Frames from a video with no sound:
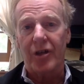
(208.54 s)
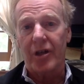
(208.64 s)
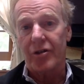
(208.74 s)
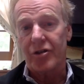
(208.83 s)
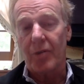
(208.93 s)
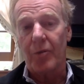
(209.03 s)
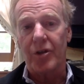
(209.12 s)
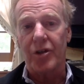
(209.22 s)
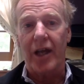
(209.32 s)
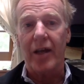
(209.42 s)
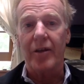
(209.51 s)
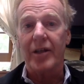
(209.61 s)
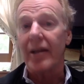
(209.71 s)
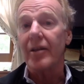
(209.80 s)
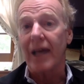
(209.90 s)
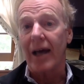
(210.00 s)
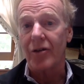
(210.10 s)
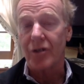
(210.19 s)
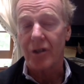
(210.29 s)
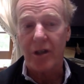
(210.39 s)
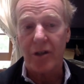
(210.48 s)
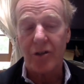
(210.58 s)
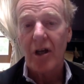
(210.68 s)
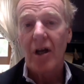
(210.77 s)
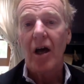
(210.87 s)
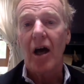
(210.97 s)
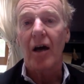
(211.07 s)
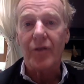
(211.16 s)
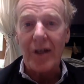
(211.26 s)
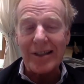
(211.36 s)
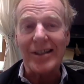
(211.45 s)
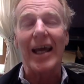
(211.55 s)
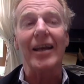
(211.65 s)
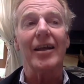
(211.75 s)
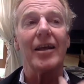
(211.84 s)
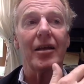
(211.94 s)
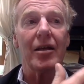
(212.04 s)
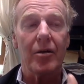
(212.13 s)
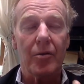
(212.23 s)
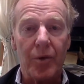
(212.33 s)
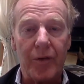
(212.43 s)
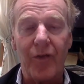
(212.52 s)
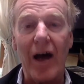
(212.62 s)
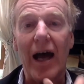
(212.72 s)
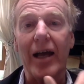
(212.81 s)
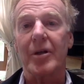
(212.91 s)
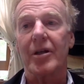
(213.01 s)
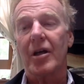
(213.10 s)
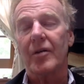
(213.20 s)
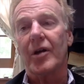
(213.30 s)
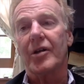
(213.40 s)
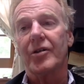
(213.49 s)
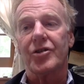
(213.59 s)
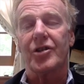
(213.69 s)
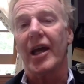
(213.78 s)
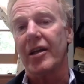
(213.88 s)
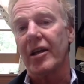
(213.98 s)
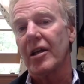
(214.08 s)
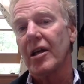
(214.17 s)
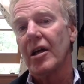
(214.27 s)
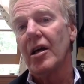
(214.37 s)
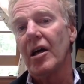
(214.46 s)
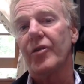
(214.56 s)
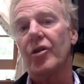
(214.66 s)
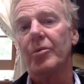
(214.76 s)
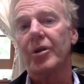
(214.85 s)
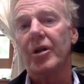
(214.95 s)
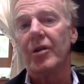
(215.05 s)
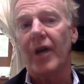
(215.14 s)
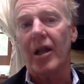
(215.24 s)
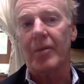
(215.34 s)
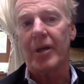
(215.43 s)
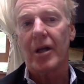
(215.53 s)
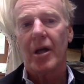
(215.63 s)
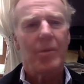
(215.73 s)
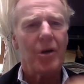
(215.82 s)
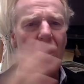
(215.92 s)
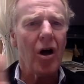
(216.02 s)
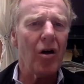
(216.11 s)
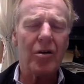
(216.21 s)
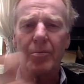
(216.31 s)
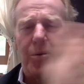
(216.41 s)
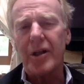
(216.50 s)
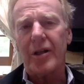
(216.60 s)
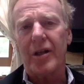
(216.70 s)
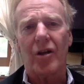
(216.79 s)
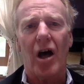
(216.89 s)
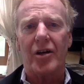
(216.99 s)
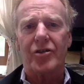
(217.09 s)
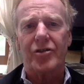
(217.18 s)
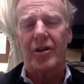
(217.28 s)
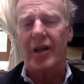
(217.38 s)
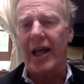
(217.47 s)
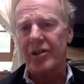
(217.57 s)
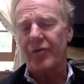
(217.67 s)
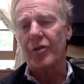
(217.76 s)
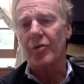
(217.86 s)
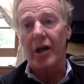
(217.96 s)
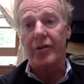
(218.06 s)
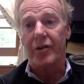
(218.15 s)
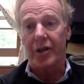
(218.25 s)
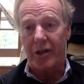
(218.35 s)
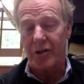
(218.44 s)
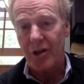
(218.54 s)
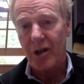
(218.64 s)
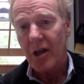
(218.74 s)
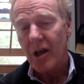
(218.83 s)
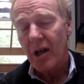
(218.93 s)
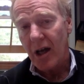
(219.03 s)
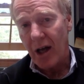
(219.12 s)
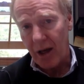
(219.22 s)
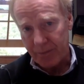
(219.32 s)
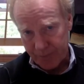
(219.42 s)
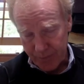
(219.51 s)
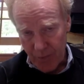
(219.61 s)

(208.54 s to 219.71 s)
years, some would say 10,000 years of steady refinement of understanding of human development, but all completely lost in the last few hundred years um,